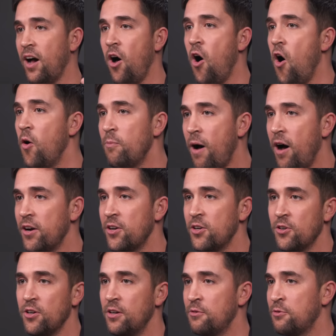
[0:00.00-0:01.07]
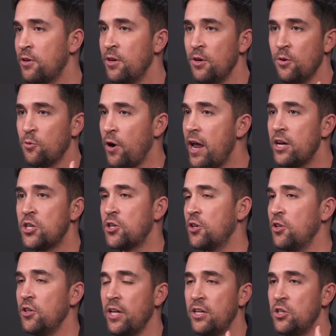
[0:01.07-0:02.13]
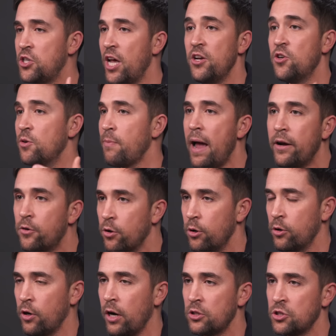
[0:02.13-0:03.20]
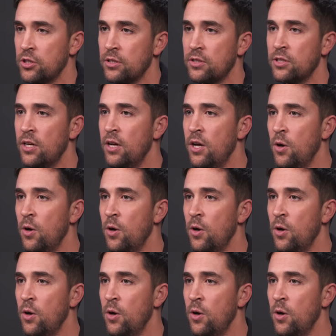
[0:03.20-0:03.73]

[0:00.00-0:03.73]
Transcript: hall monitor of racial and gender microaggressions.